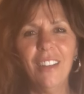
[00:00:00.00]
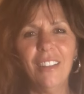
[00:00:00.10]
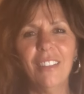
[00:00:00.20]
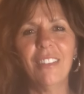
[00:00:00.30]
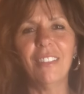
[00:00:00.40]

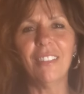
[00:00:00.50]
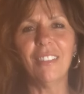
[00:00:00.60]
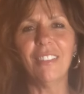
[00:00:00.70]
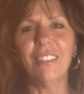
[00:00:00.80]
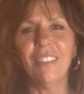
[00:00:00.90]

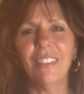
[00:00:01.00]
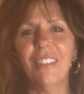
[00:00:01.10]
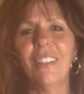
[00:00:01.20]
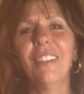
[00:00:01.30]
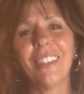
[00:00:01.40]

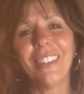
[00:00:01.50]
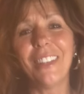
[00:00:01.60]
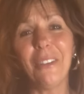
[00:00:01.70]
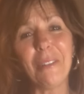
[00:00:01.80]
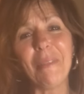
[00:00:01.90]
oh, you
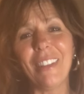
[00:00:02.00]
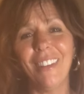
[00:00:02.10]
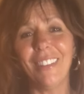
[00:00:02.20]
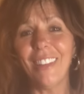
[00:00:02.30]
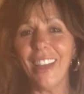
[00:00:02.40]
know, we may
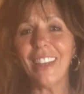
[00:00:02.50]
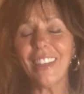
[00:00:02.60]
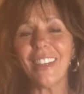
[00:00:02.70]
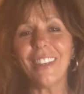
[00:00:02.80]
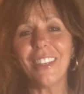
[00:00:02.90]
not like
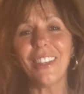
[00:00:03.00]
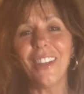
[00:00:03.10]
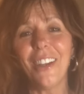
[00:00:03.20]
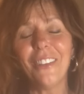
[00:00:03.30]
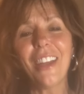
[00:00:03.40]
it, you
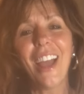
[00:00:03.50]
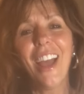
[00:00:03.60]
know?